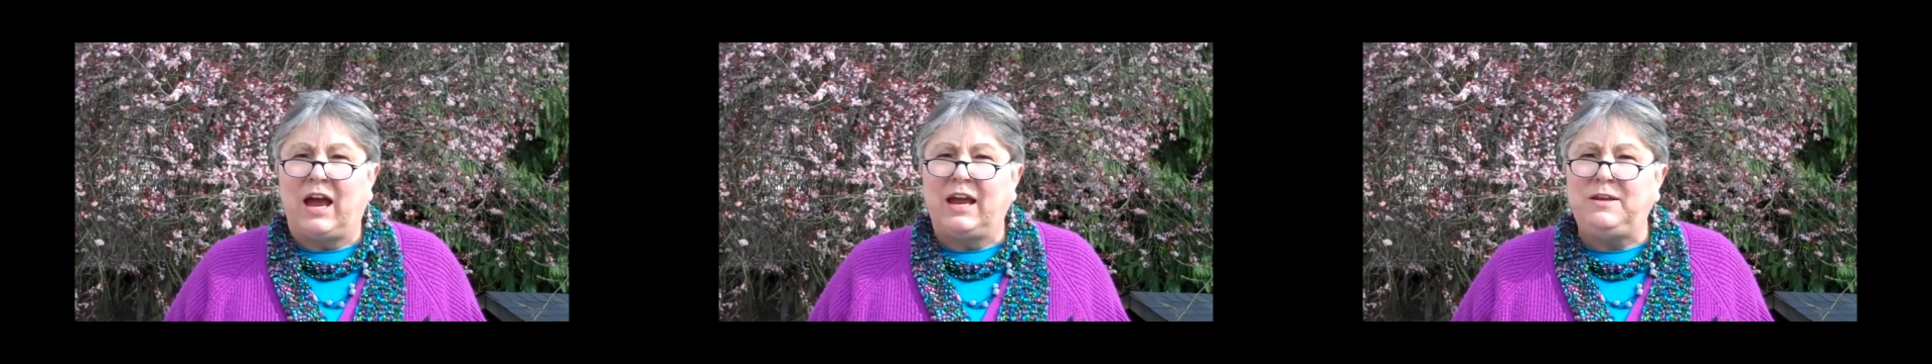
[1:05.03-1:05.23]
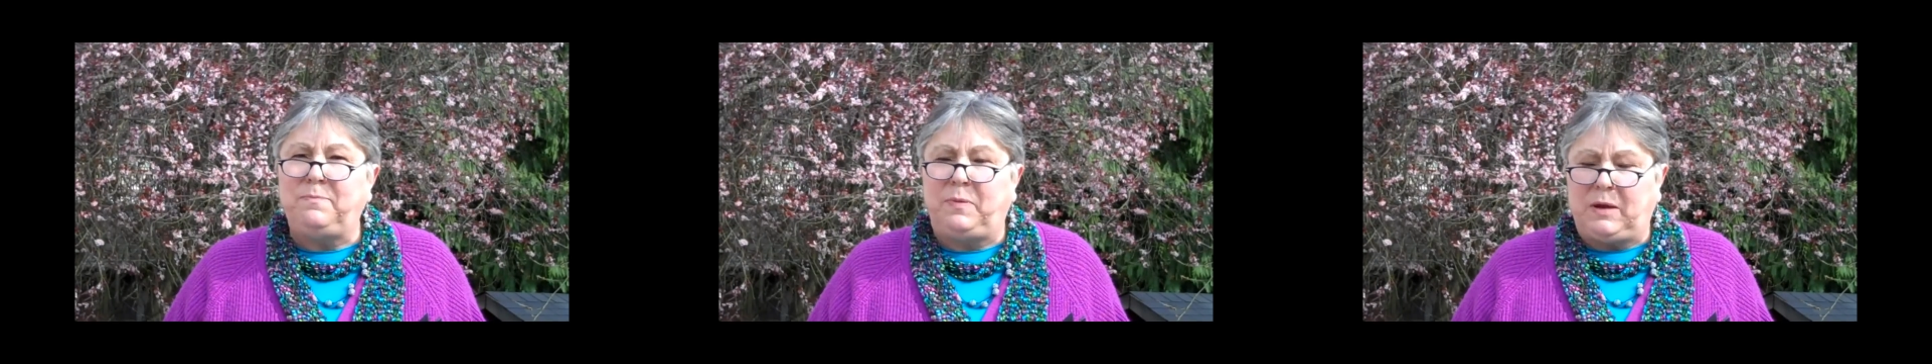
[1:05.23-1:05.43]

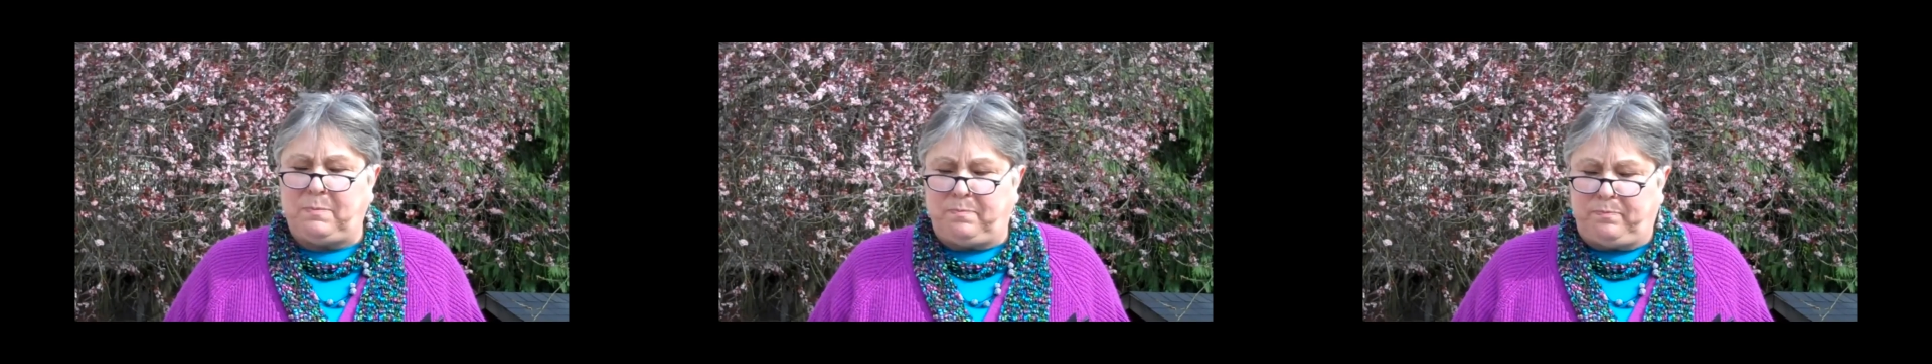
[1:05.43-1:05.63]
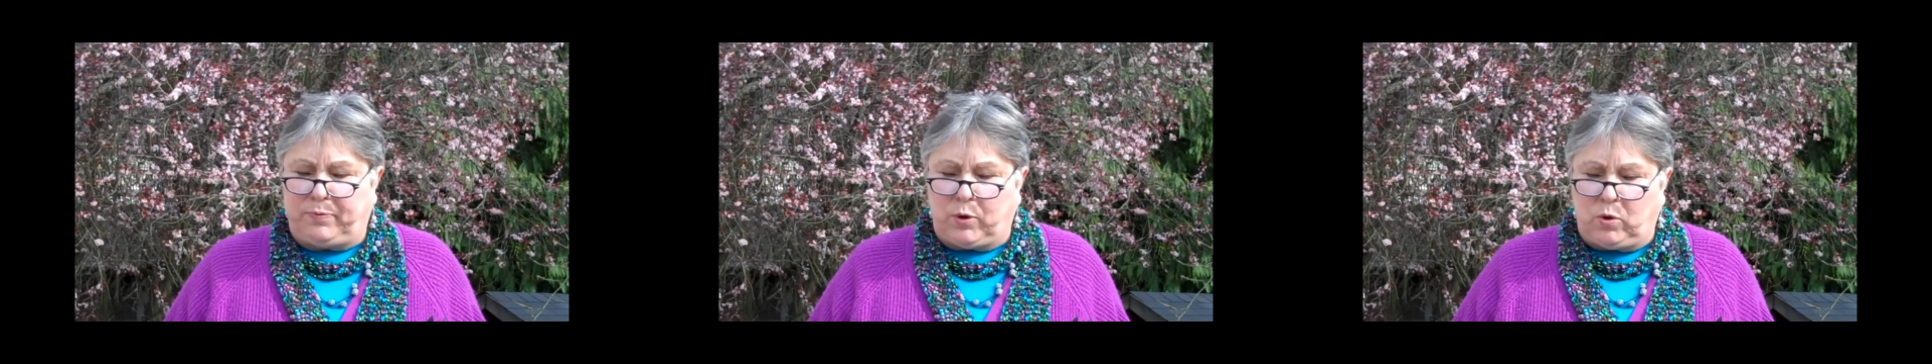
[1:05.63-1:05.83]
I'd be
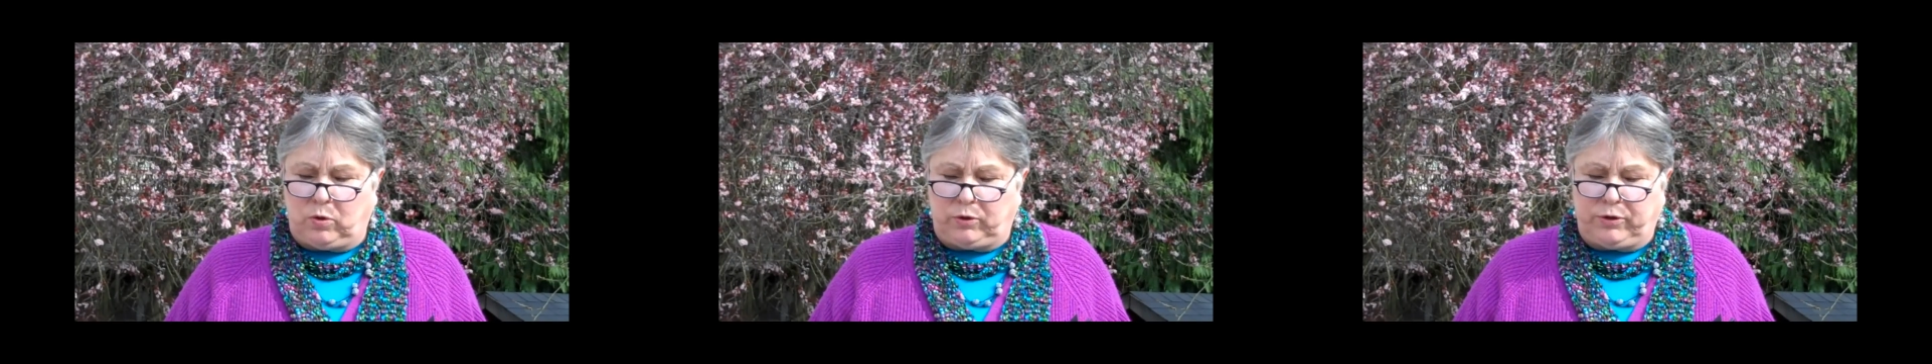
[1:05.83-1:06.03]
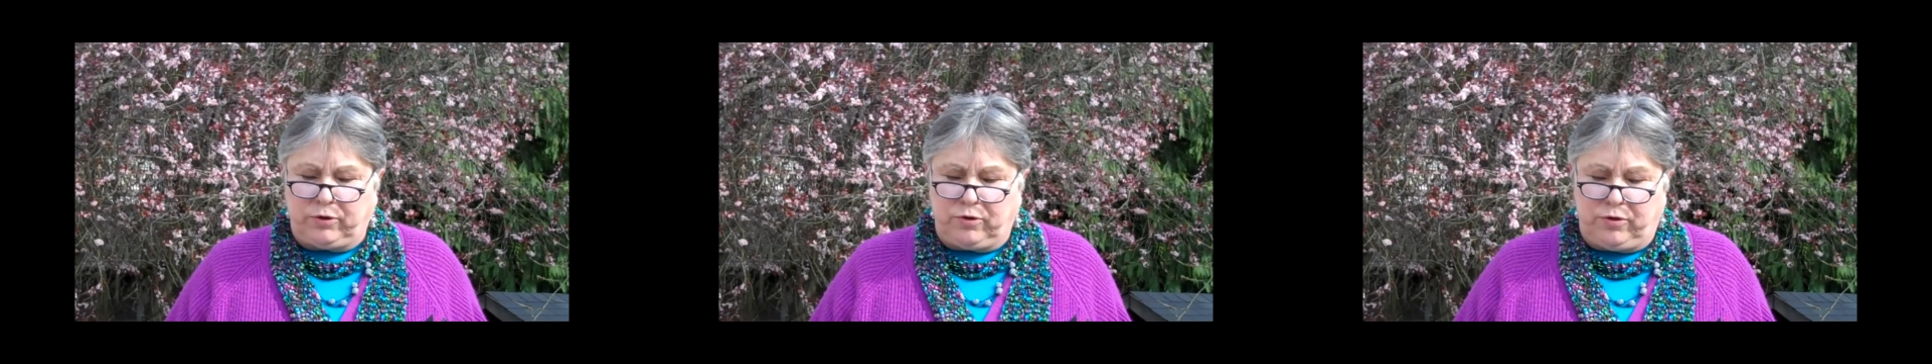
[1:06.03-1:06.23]

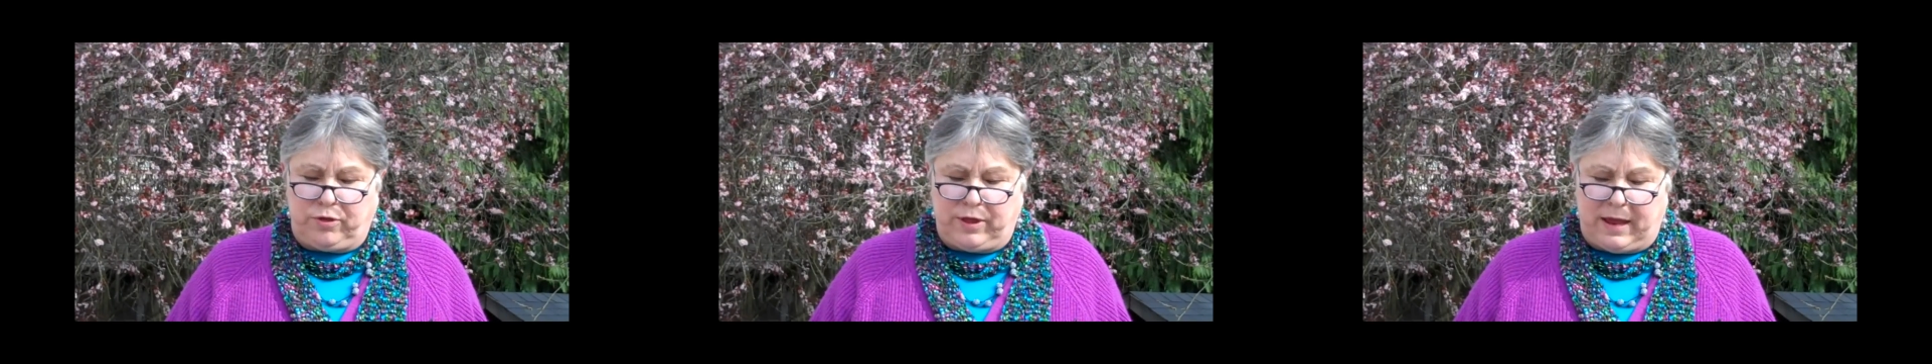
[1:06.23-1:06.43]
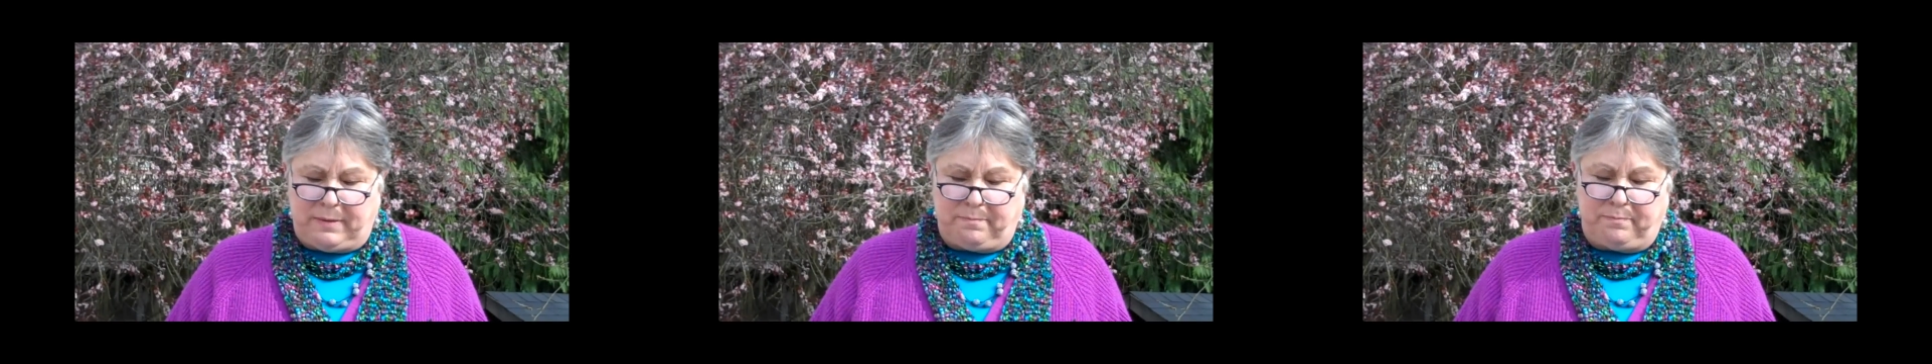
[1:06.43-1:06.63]
bolder
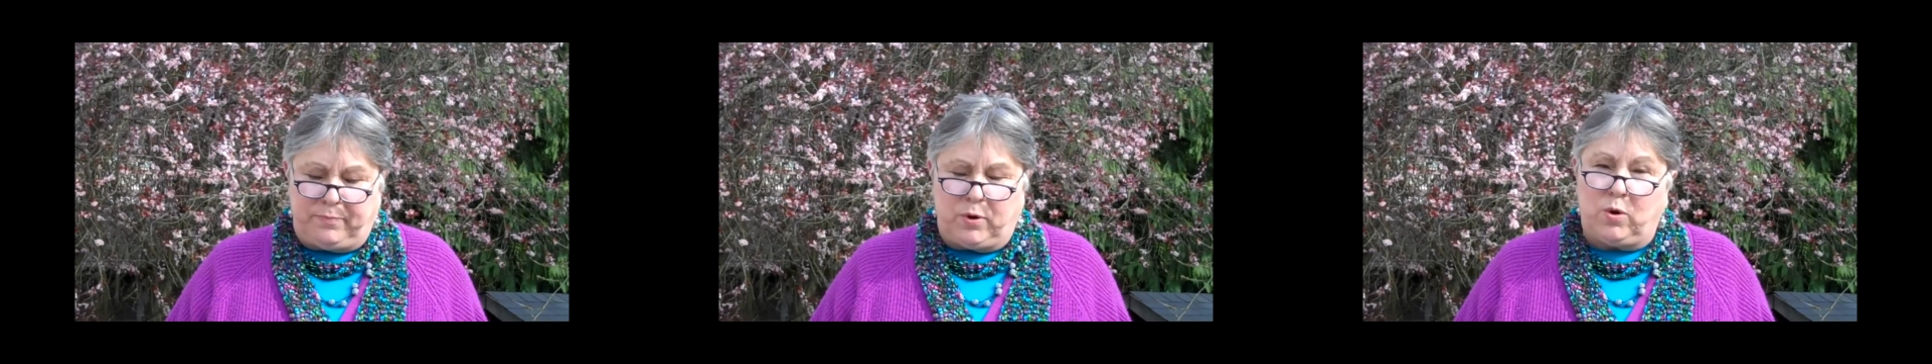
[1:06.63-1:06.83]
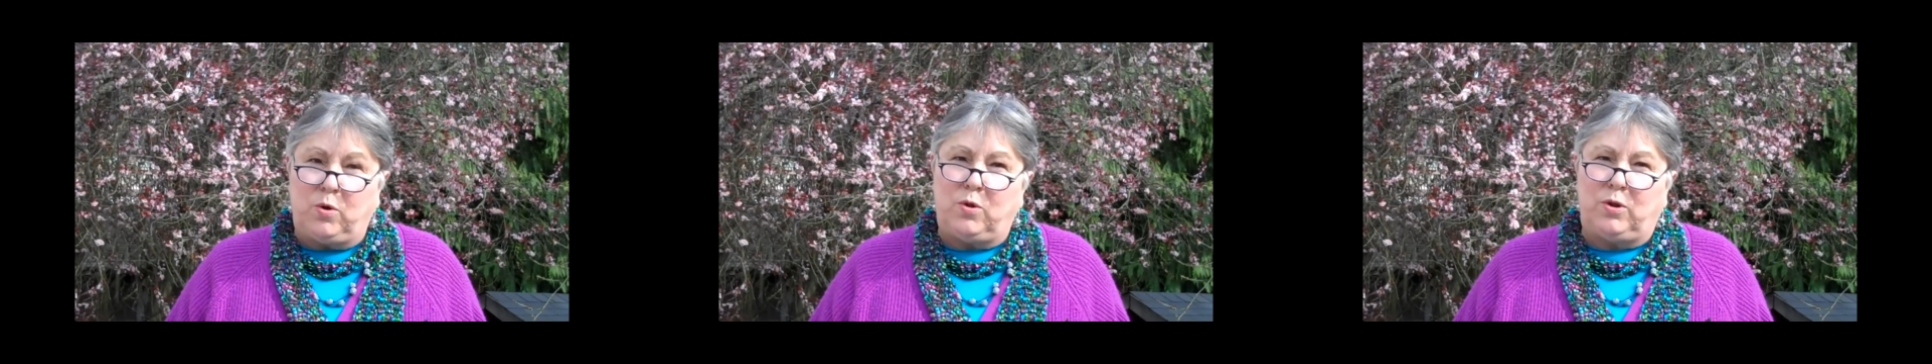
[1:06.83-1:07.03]
than
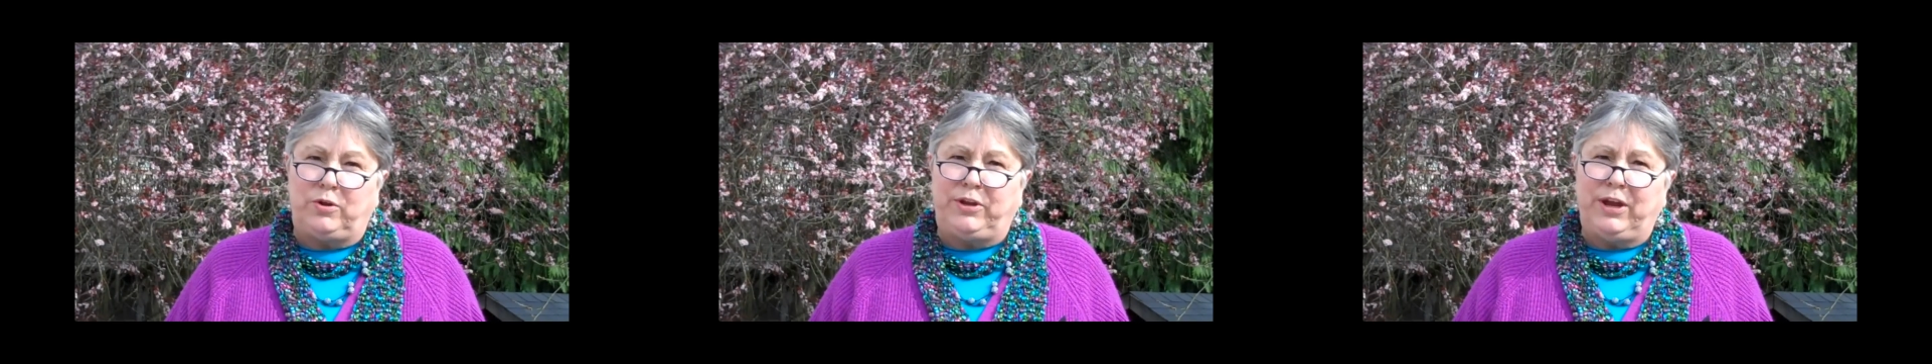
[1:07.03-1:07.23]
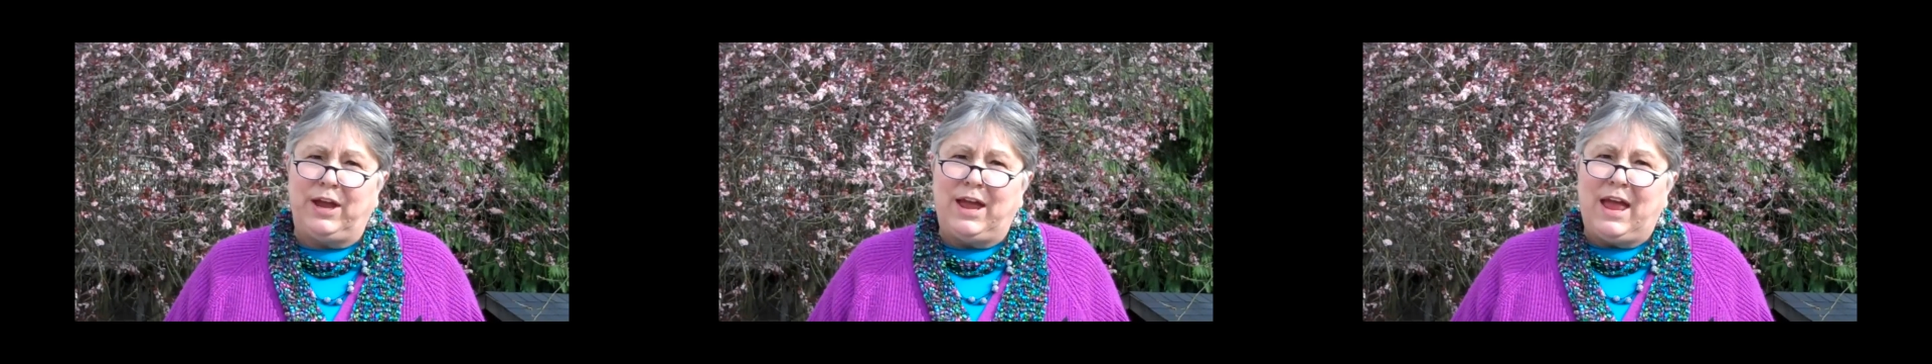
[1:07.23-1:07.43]
bold.